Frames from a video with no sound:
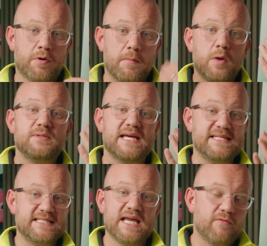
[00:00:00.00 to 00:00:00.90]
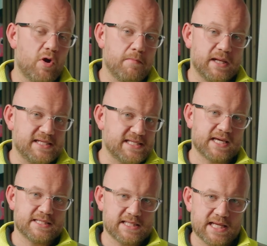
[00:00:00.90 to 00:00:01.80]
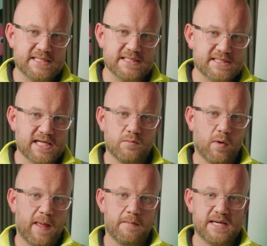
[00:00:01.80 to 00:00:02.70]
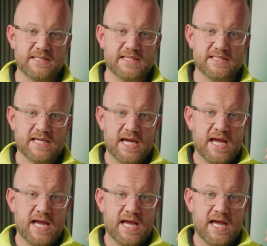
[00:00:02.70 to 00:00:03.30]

promote a 0 milliseconds latency. What that means is